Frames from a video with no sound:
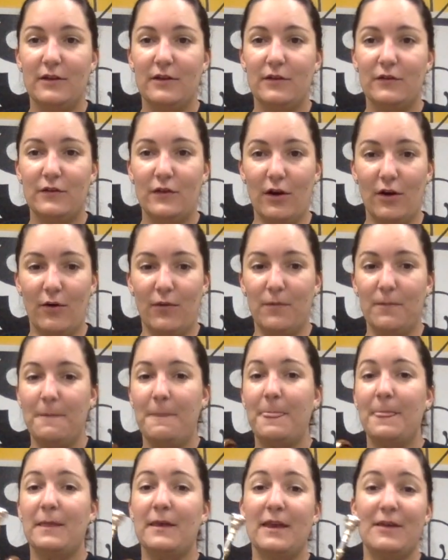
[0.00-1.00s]
So,
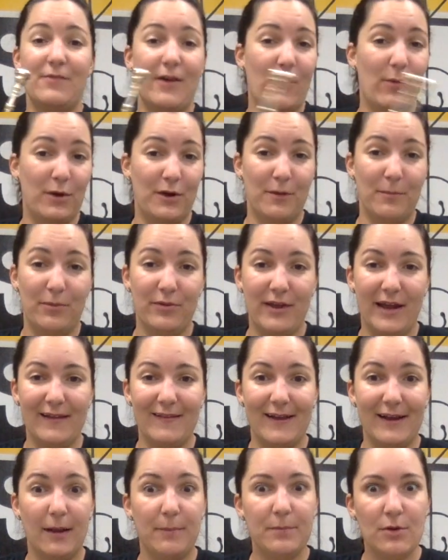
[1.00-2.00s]
if I wanted to play
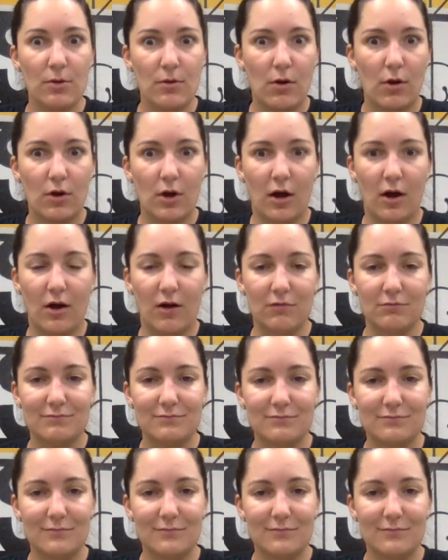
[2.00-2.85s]
like a bugle call,